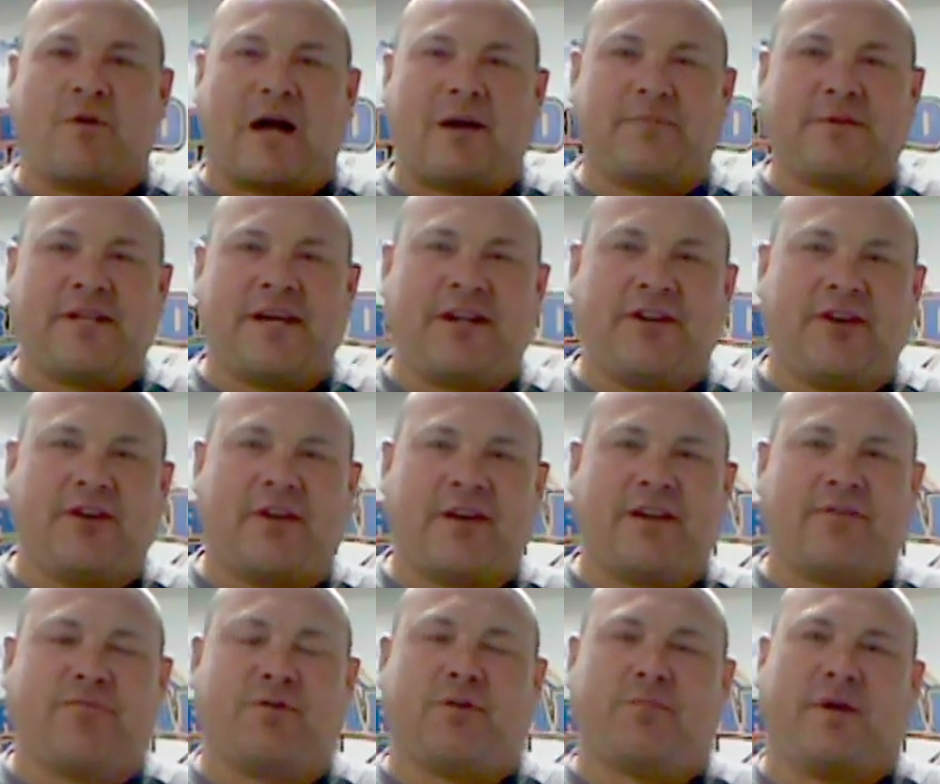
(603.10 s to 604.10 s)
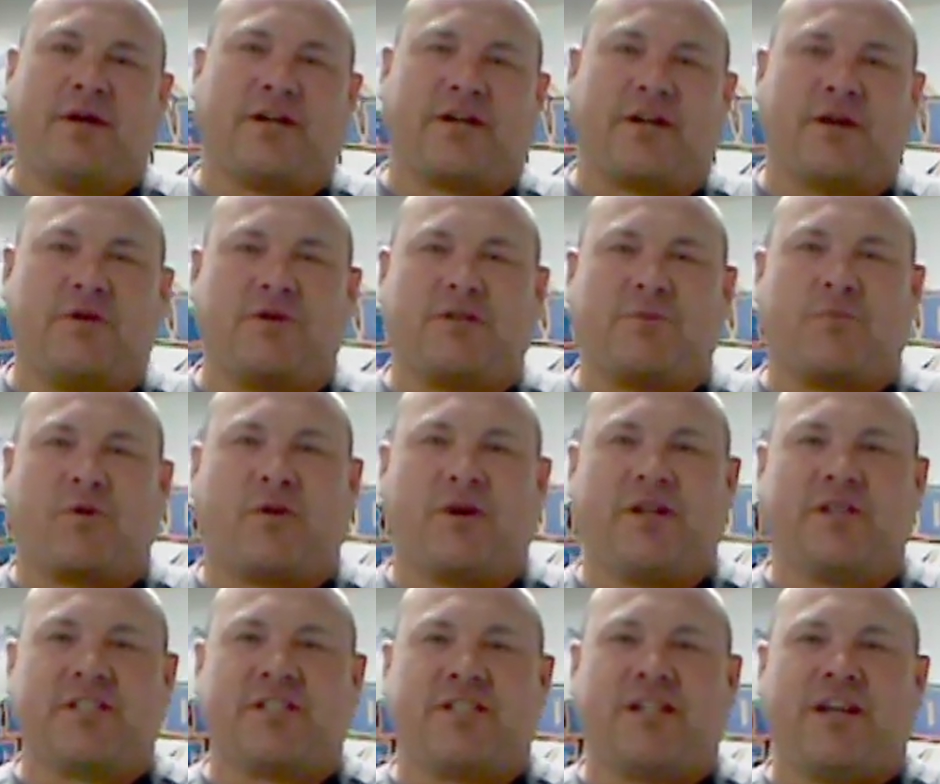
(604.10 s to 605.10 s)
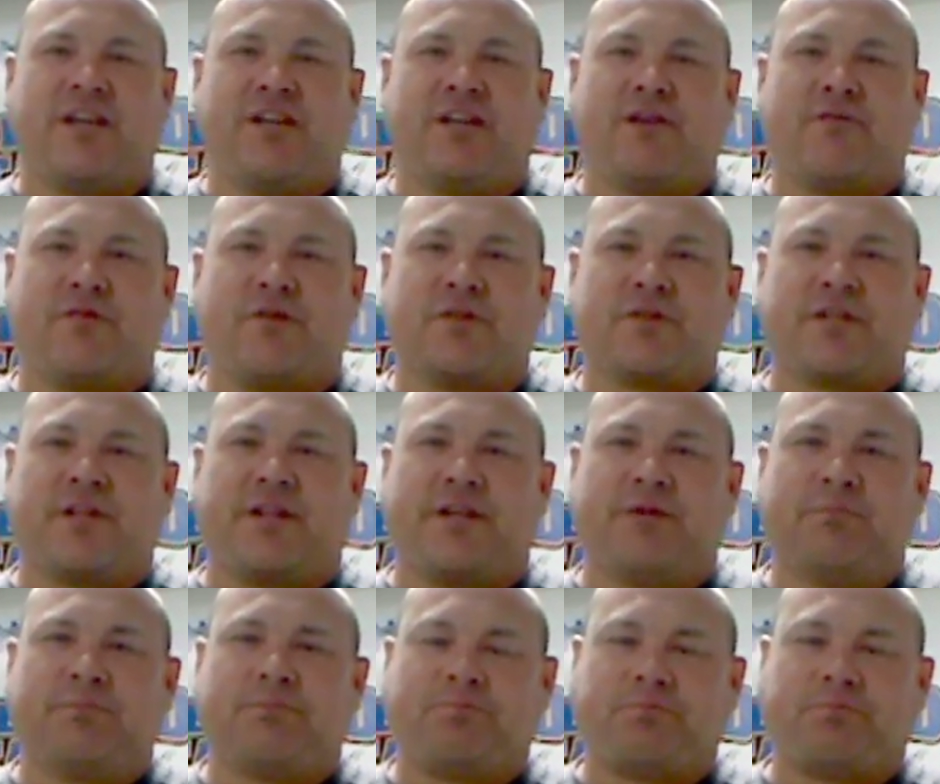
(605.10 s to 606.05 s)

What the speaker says: Rob Tenier, head football coach at Moorhead State University.